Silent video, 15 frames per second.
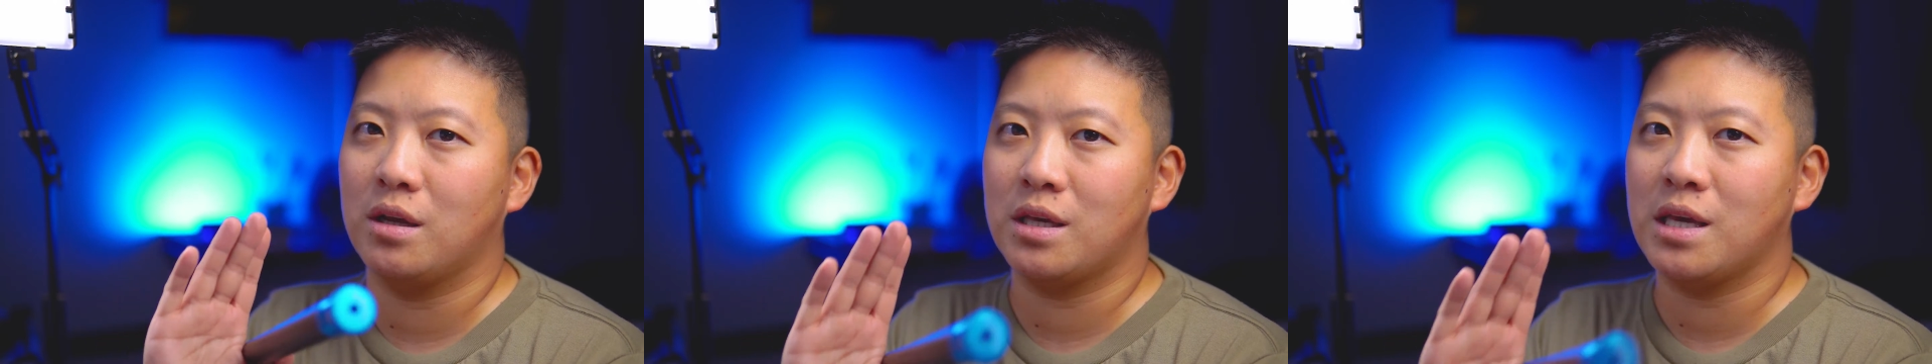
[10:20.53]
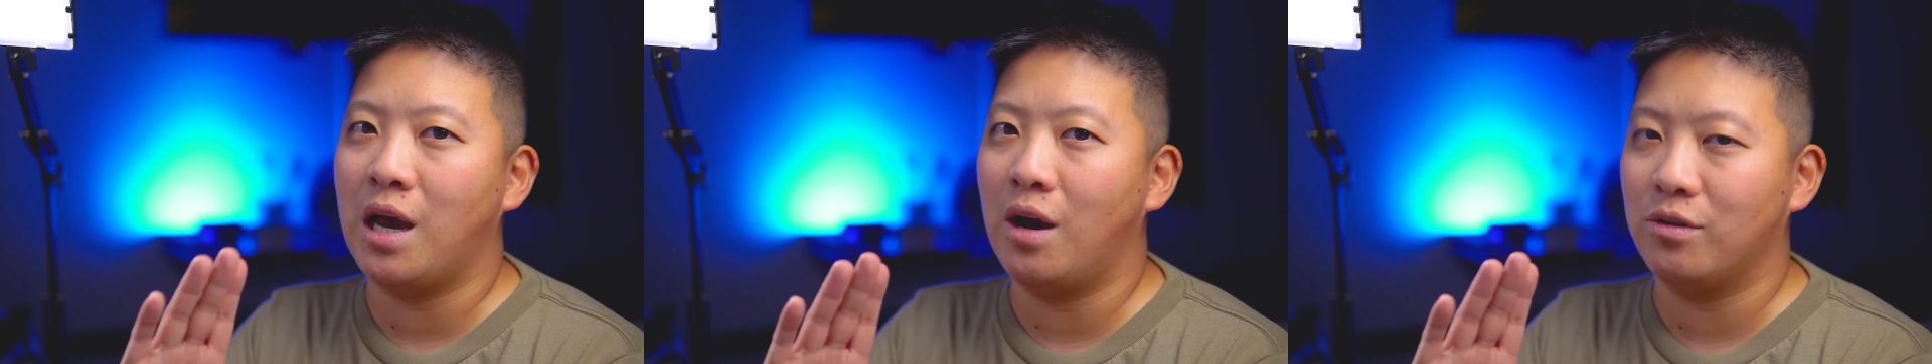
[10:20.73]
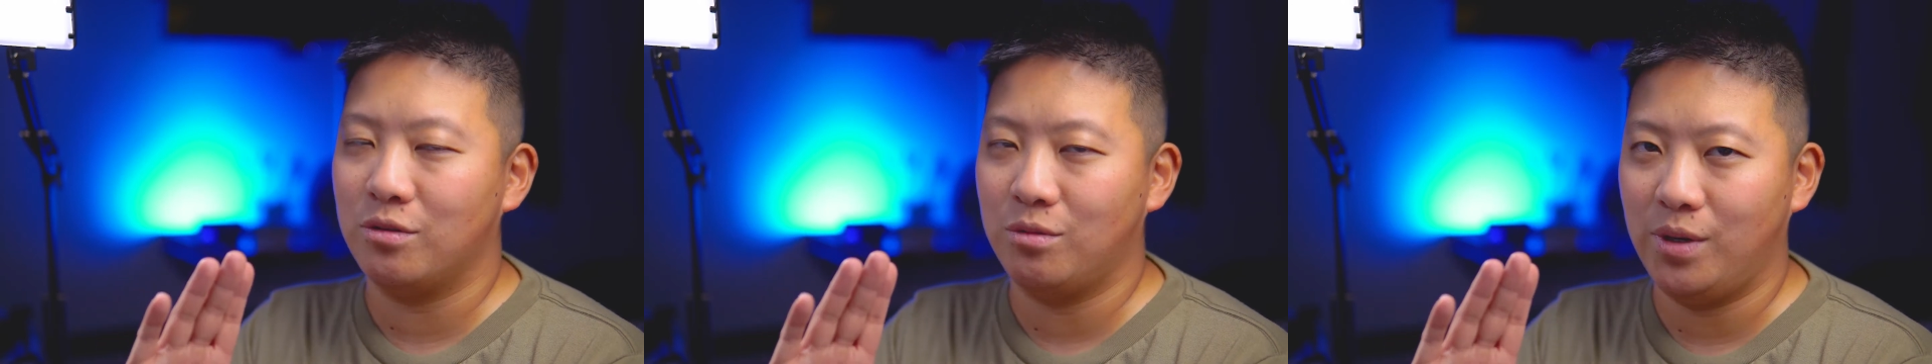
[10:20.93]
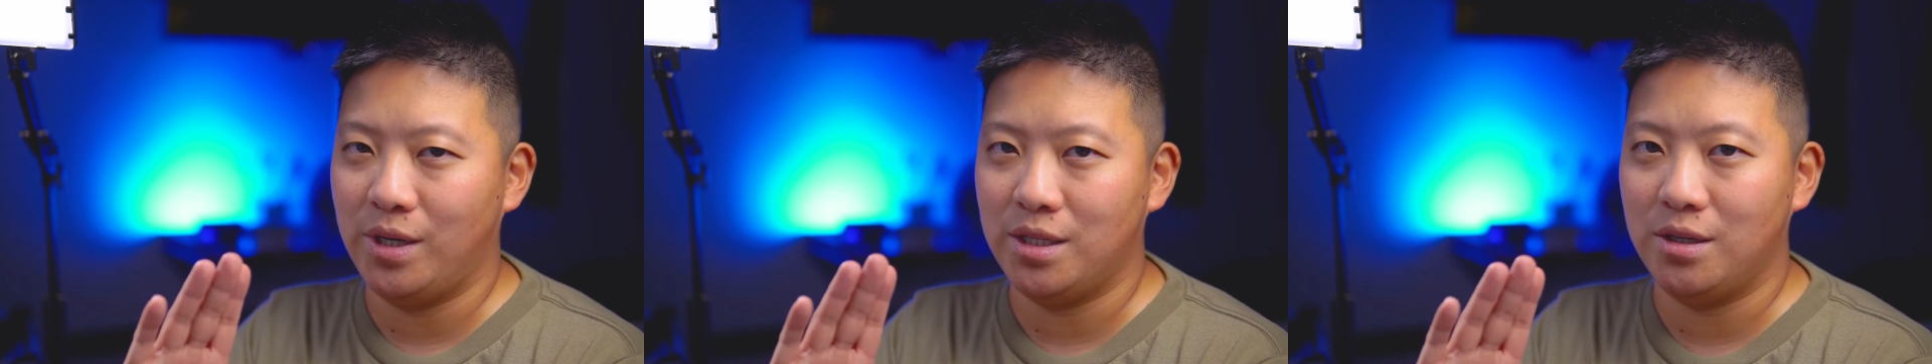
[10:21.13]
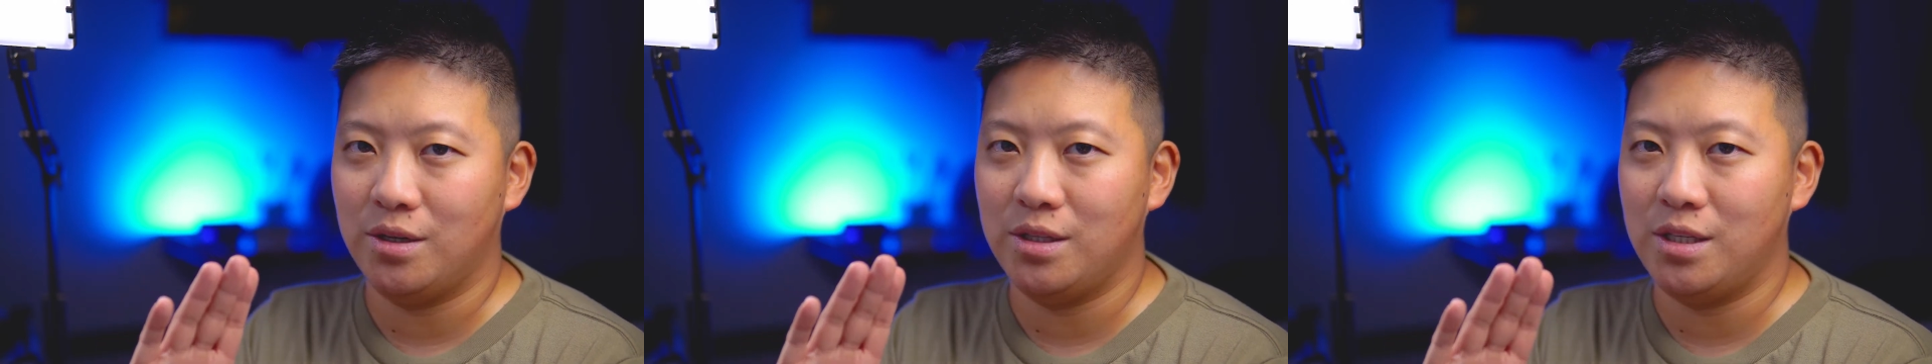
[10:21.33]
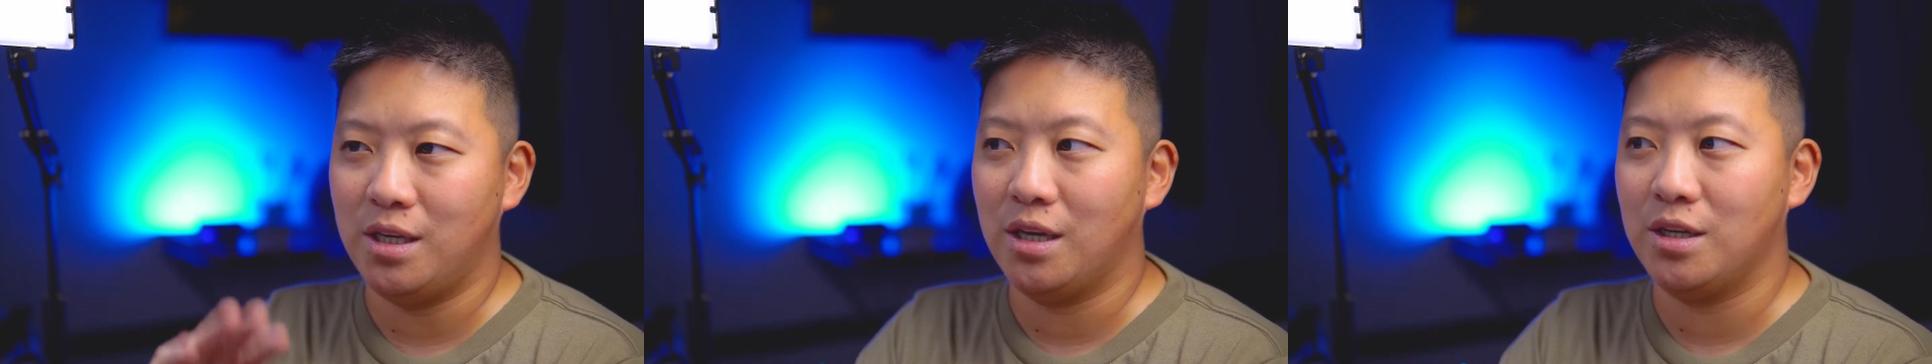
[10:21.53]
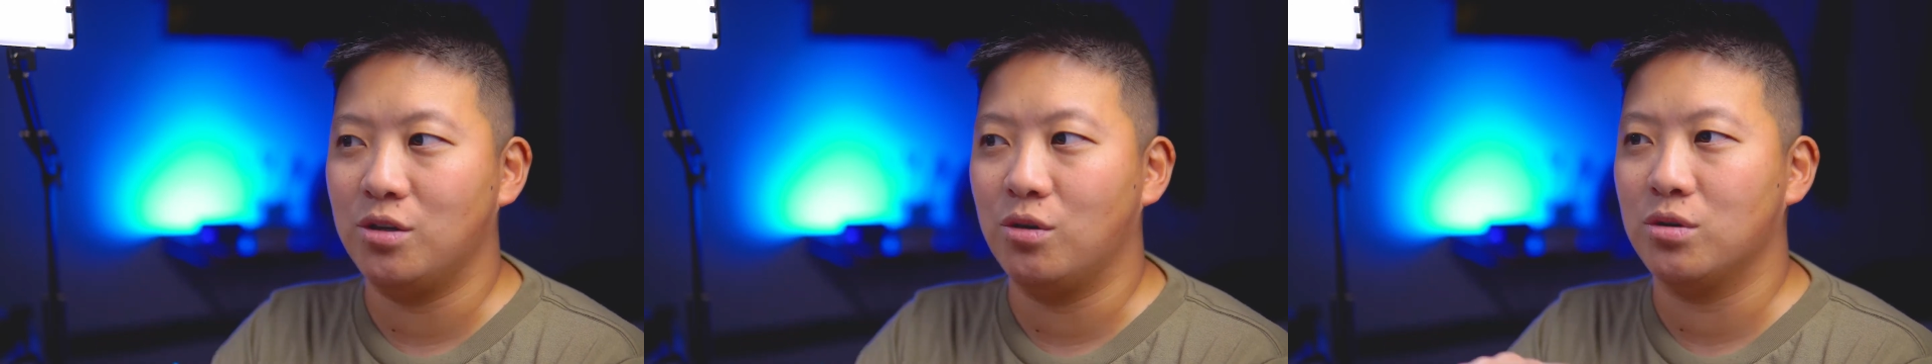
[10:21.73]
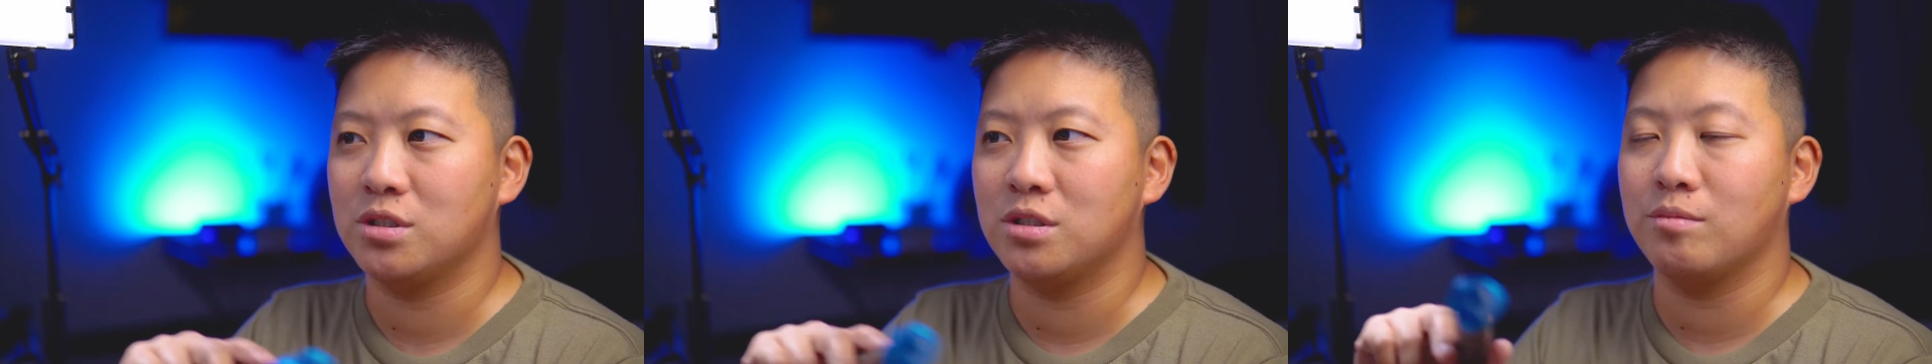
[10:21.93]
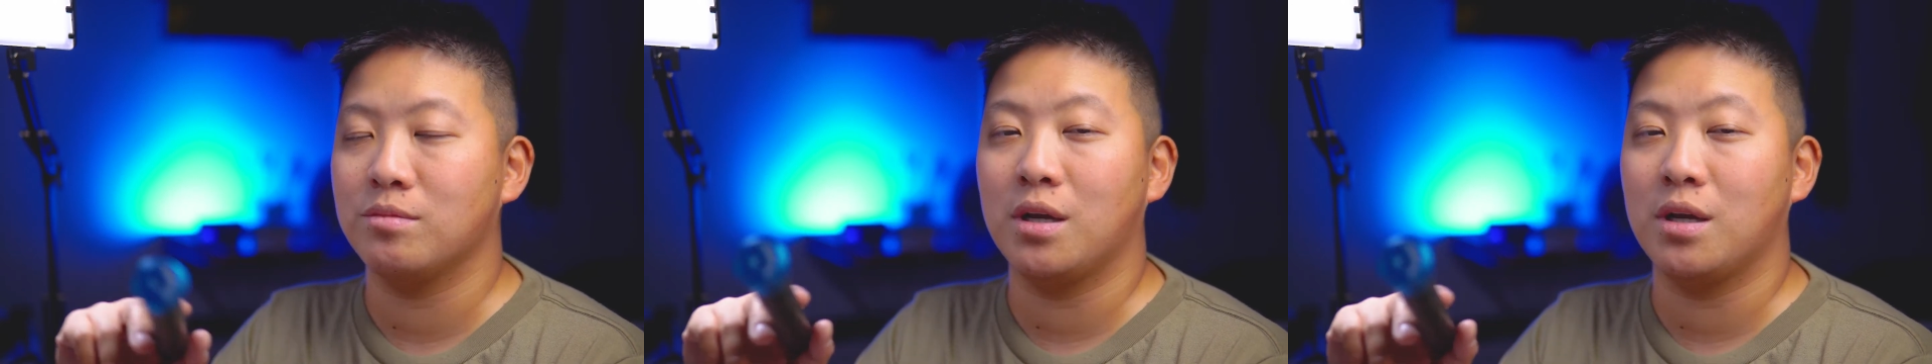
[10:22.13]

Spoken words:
a counterweight on the end or some